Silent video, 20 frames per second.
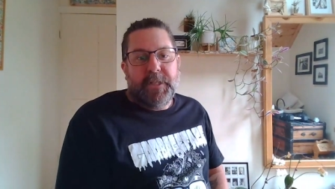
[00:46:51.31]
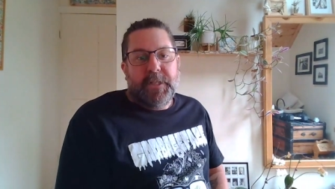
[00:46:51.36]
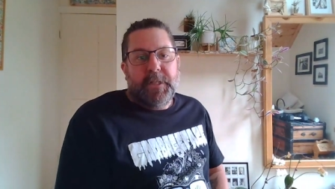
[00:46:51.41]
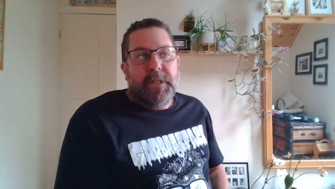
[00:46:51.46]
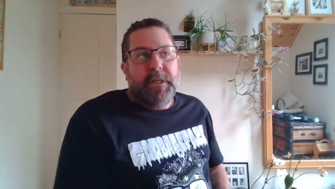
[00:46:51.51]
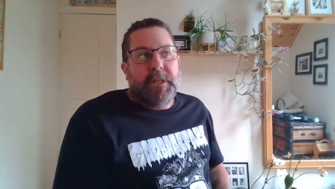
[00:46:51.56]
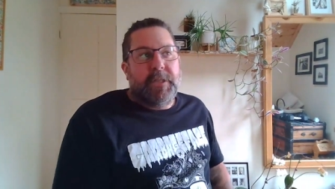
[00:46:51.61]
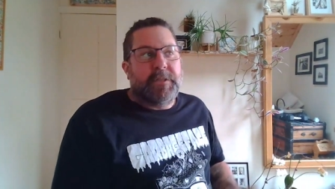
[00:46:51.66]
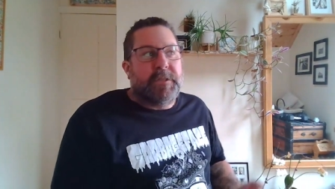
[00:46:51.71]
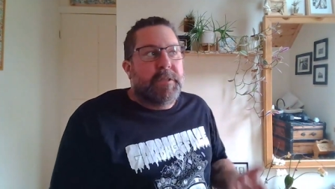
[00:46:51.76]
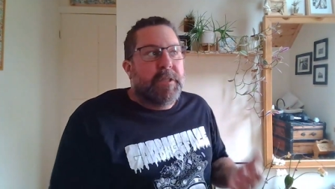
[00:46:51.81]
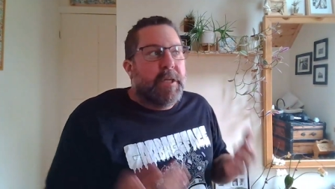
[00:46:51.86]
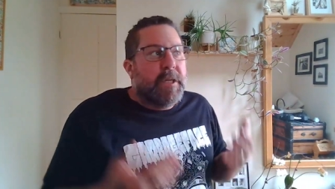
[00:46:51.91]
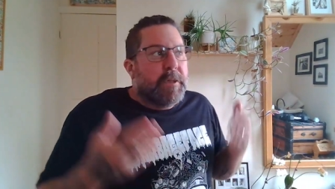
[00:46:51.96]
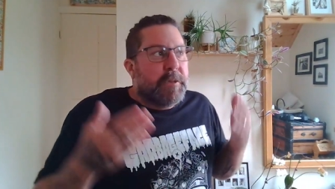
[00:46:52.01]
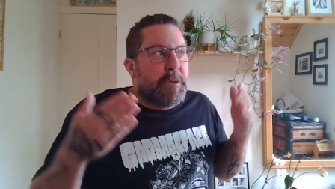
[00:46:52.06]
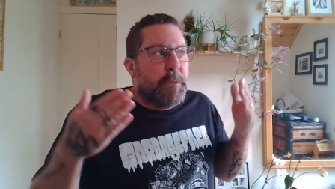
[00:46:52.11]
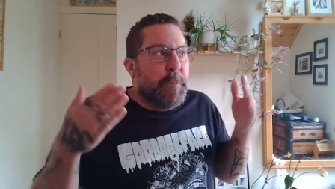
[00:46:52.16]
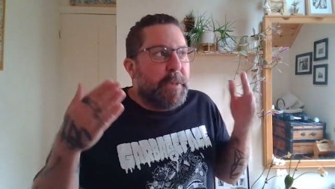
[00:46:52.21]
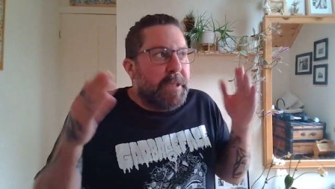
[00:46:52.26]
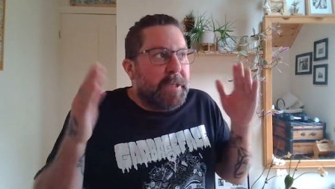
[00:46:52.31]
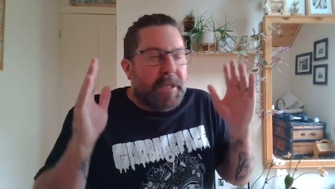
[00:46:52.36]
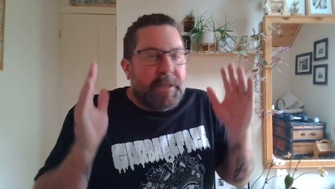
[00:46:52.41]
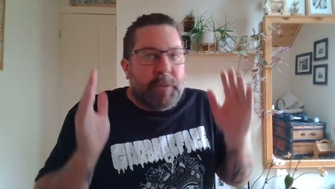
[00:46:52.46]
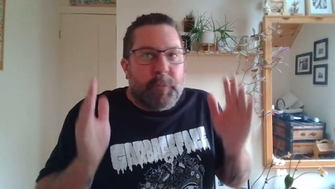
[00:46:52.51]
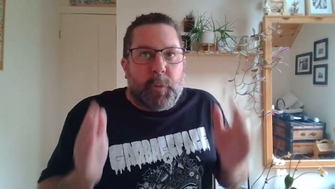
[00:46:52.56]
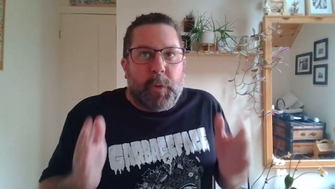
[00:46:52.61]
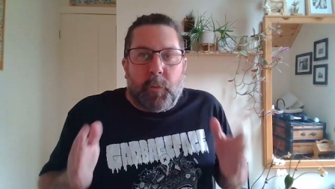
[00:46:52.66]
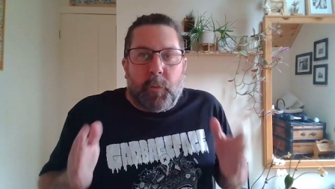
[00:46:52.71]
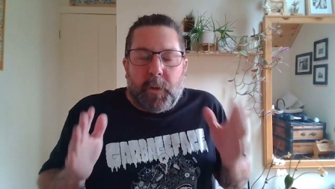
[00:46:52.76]
Because to me,
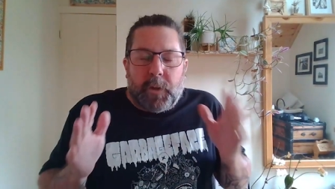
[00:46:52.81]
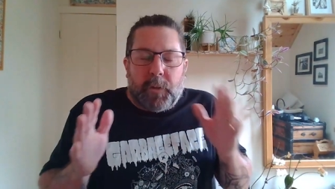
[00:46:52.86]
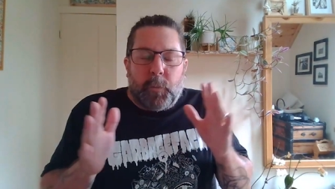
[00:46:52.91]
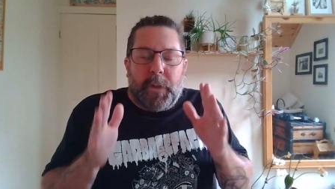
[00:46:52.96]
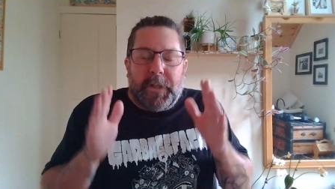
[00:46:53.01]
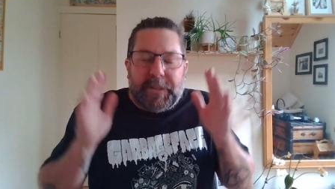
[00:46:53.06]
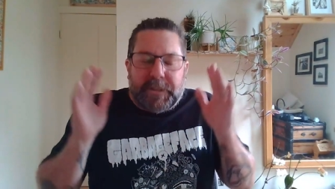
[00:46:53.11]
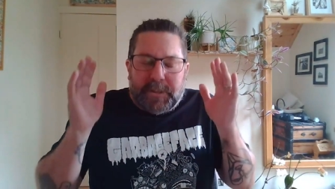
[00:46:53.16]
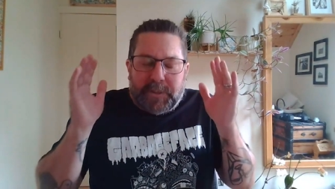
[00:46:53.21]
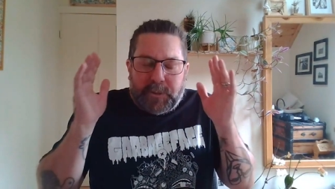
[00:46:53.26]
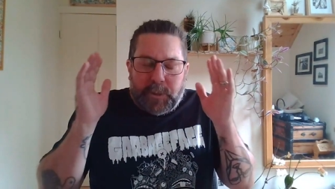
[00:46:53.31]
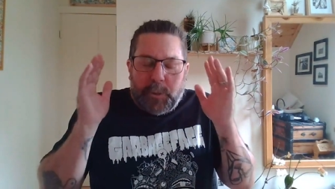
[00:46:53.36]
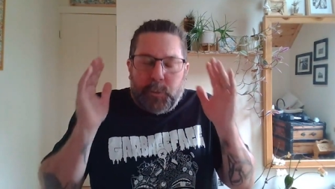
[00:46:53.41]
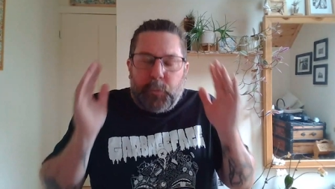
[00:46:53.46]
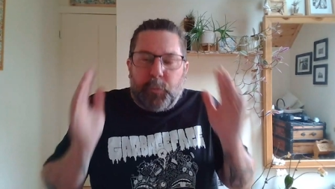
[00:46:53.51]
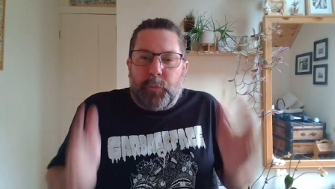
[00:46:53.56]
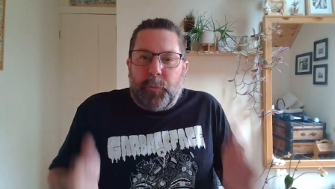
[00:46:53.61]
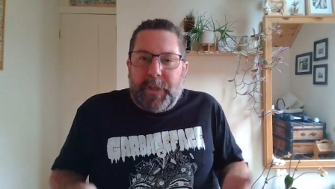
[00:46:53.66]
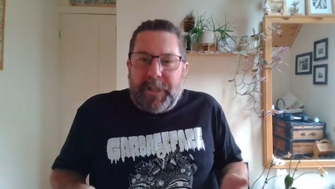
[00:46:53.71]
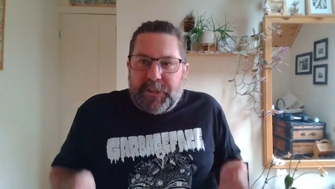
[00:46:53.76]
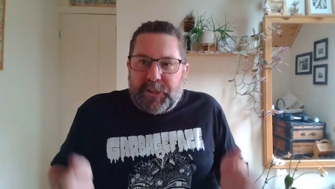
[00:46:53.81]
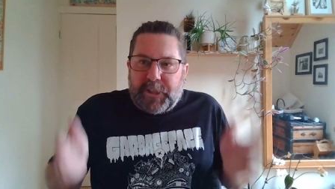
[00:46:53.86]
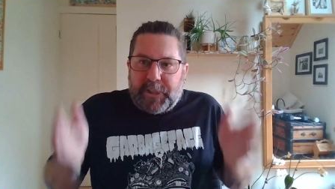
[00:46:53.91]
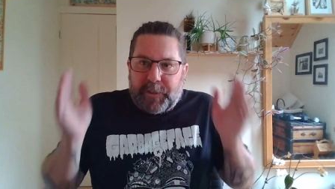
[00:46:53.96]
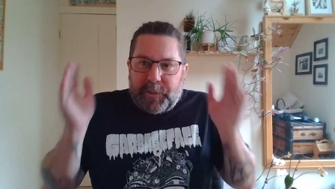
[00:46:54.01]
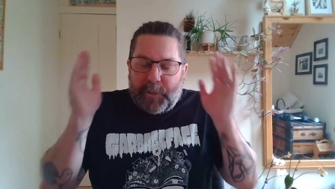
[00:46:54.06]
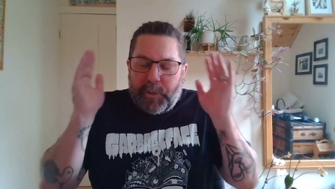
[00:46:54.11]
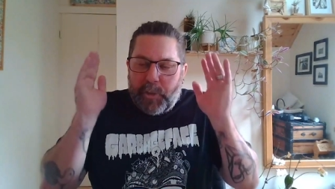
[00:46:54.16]
that we're we're way too rigid.